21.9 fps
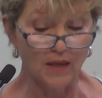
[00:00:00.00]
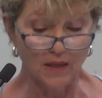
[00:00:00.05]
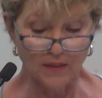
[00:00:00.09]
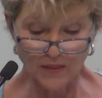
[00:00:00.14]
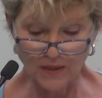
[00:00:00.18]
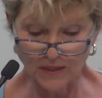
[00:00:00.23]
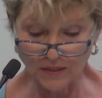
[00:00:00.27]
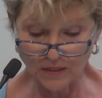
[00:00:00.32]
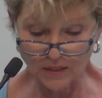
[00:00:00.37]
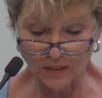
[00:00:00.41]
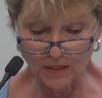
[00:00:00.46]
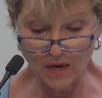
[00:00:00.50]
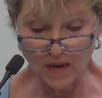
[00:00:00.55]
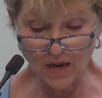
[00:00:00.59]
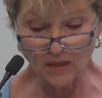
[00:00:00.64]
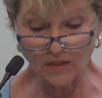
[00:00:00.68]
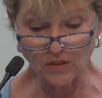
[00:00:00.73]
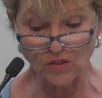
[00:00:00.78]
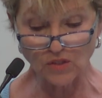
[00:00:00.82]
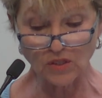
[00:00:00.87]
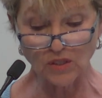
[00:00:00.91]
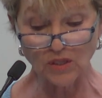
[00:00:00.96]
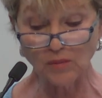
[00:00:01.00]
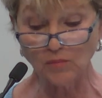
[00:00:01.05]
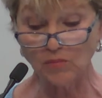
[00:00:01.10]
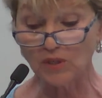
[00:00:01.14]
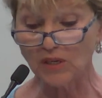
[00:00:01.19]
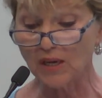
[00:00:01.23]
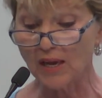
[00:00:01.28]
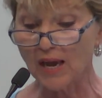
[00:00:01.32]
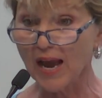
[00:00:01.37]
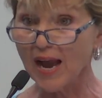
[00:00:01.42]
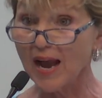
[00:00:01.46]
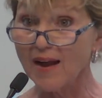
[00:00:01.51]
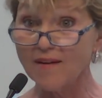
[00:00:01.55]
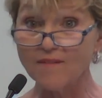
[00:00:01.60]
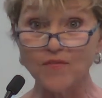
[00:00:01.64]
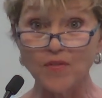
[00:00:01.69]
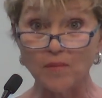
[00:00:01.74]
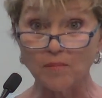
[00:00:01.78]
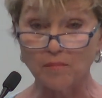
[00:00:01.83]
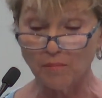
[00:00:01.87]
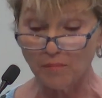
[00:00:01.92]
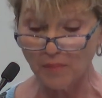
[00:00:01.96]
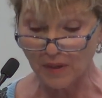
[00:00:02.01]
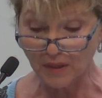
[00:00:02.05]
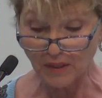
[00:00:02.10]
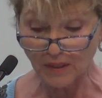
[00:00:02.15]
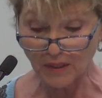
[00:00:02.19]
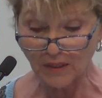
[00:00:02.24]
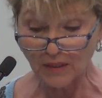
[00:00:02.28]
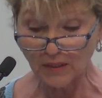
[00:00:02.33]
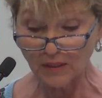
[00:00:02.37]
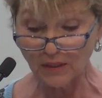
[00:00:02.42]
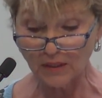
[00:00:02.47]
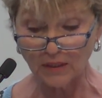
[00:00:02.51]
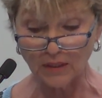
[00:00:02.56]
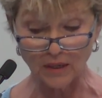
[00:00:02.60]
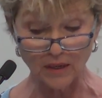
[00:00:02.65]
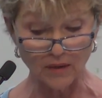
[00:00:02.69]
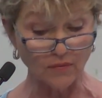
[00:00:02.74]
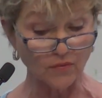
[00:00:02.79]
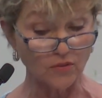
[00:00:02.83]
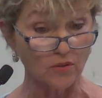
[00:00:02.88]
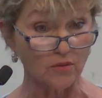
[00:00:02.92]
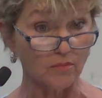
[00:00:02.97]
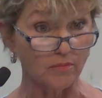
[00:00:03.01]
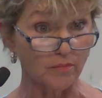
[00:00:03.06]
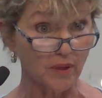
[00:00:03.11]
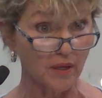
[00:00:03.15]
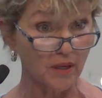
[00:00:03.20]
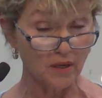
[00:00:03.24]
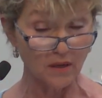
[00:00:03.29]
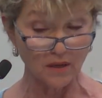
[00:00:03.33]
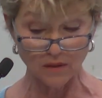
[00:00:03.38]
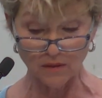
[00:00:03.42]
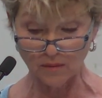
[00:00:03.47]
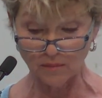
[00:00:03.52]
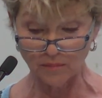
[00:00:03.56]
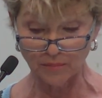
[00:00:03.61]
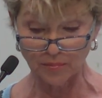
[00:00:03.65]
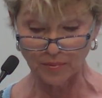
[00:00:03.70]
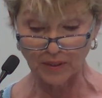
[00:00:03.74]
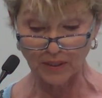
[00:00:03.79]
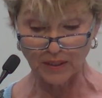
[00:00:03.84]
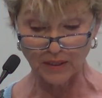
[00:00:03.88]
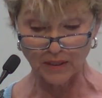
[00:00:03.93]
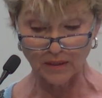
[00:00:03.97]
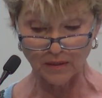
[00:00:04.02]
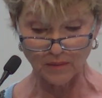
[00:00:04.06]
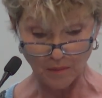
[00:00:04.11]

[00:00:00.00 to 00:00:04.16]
they did not seem to have the money enough to pay play,